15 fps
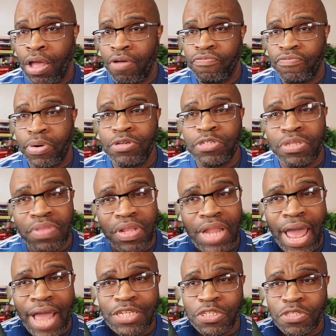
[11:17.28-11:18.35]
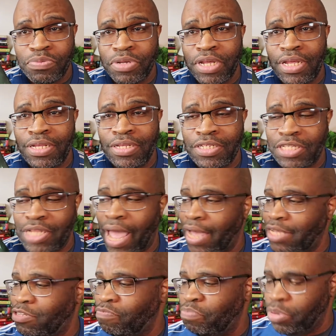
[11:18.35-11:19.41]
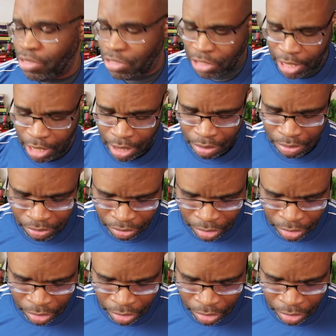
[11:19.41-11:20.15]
First of the last three stacks of books here.